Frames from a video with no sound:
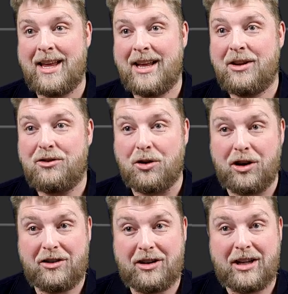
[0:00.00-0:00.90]
So
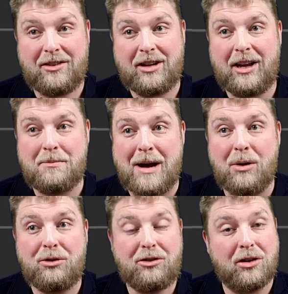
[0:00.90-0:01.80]
you see it says
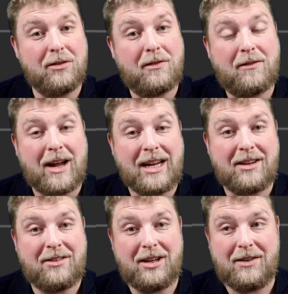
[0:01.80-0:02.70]
mouse toggle for Fire
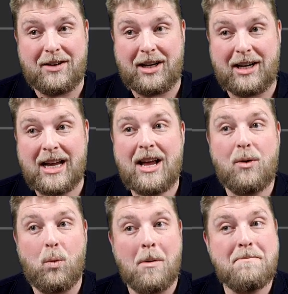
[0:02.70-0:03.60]
TV
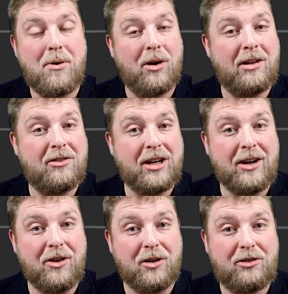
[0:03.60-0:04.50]

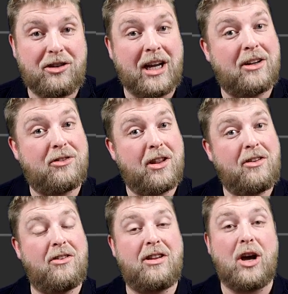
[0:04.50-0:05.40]
1.06. So this
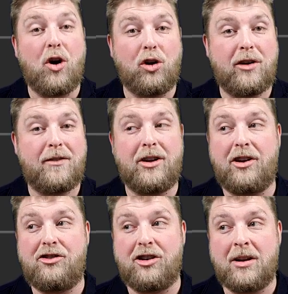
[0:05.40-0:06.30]
is the older
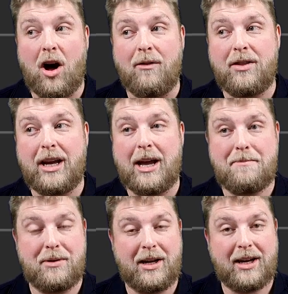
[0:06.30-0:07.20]
version of the
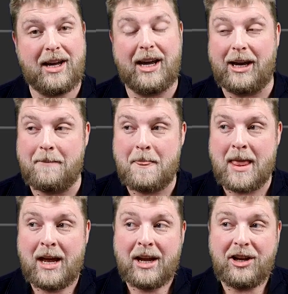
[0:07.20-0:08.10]
APK.
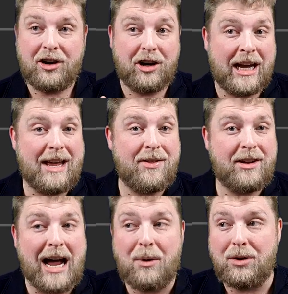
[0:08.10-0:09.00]
You're going to hit the
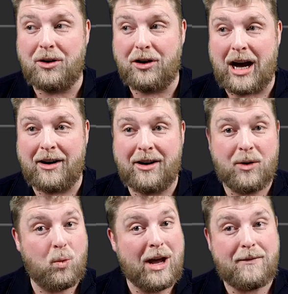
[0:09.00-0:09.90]
download arrow.
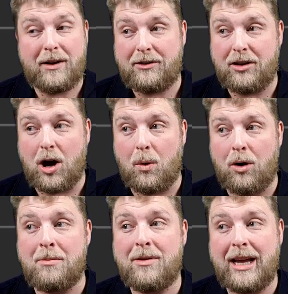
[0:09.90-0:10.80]
Wait for it to go
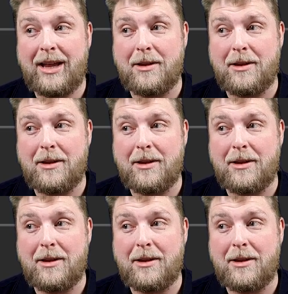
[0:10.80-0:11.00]
up. Hit the